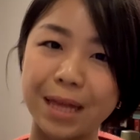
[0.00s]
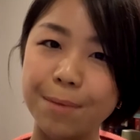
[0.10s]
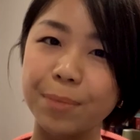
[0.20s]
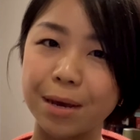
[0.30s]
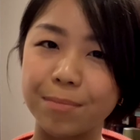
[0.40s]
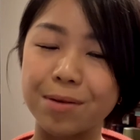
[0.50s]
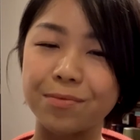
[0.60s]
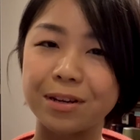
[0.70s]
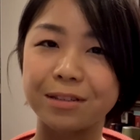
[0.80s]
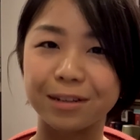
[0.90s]
by
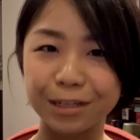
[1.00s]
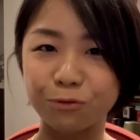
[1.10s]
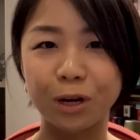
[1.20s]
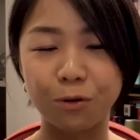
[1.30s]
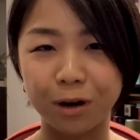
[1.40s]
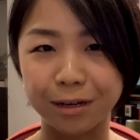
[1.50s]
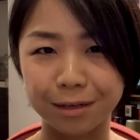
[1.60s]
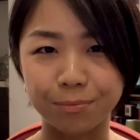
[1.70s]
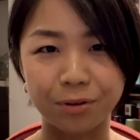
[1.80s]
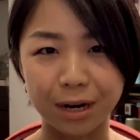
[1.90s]
memory does require
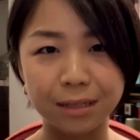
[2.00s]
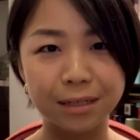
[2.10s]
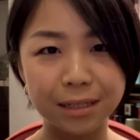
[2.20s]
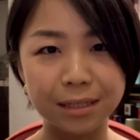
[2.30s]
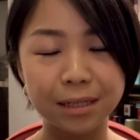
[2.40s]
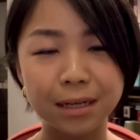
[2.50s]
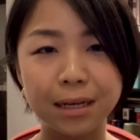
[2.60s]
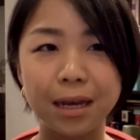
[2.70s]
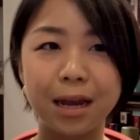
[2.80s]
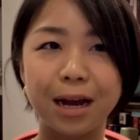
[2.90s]
some practice,
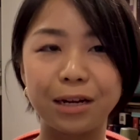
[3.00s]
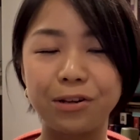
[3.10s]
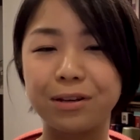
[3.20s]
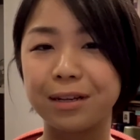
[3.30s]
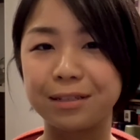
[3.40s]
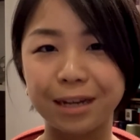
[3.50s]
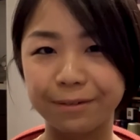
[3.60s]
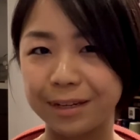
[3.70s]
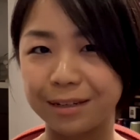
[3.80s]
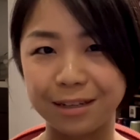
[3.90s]
and you can
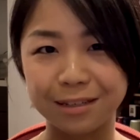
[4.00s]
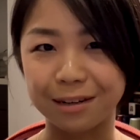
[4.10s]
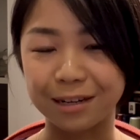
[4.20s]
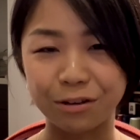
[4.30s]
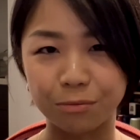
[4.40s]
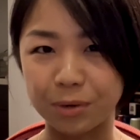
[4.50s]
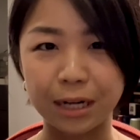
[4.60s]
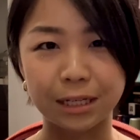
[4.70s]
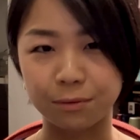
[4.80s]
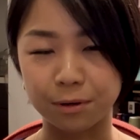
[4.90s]
definitely start in your
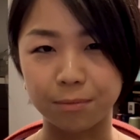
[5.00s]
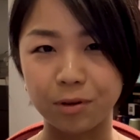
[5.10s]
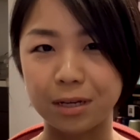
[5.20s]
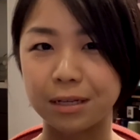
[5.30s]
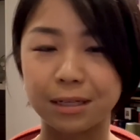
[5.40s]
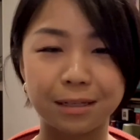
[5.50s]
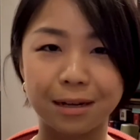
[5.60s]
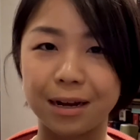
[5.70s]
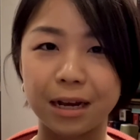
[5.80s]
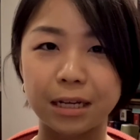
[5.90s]
practice room. You can
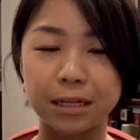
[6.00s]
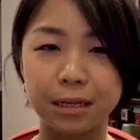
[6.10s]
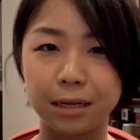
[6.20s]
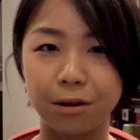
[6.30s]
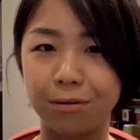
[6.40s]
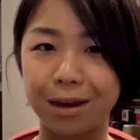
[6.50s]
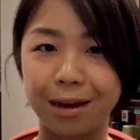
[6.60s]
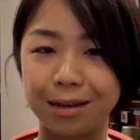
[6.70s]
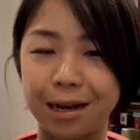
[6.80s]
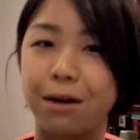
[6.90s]
decide,
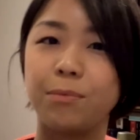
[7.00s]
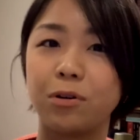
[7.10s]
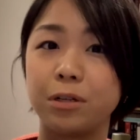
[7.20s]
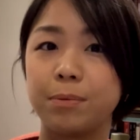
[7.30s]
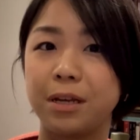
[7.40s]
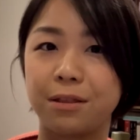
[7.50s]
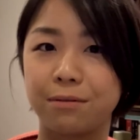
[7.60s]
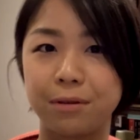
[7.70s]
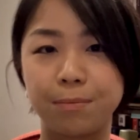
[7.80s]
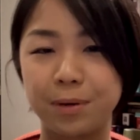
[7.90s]
okay, now I'm going to play
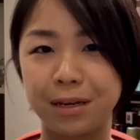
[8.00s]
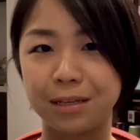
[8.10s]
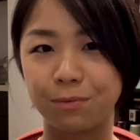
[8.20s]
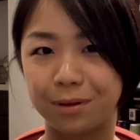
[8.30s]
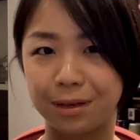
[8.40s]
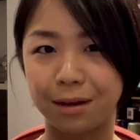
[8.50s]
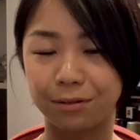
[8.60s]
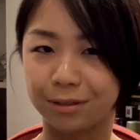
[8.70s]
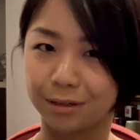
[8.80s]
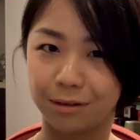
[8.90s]
through the piece
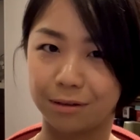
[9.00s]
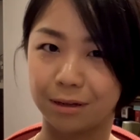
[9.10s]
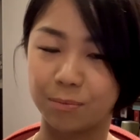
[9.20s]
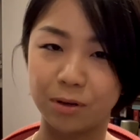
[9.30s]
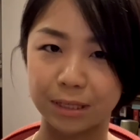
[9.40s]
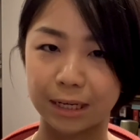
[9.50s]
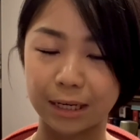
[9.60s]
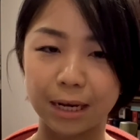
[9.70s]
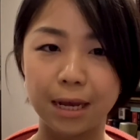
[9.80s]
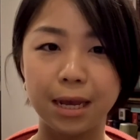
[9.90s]
without the
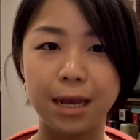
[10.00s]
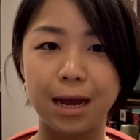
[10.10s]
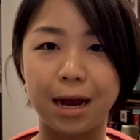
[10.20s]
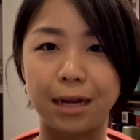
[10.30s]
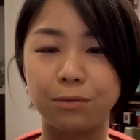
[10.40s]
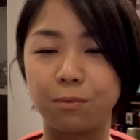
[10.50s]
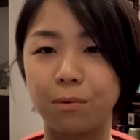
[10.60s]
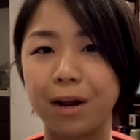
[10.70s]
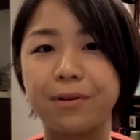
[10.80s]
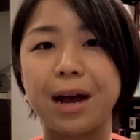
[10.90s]
music, and
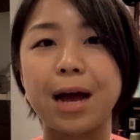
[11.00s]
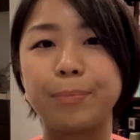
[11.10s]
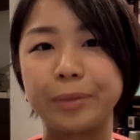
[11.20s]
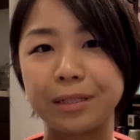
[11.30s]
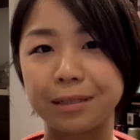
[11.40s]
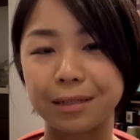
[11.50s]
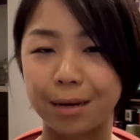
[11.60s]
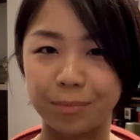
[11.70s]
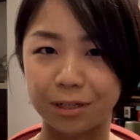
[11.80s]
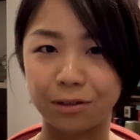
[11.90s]
whatever happens,
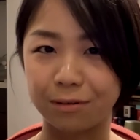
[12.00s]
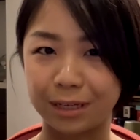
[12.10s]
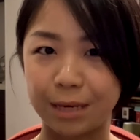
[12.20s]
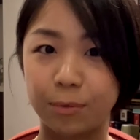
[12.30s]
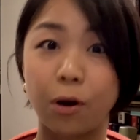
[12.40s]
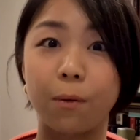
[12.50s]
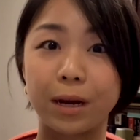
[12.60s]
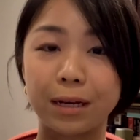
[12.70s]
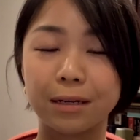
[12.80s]
I'm just gonna keep going.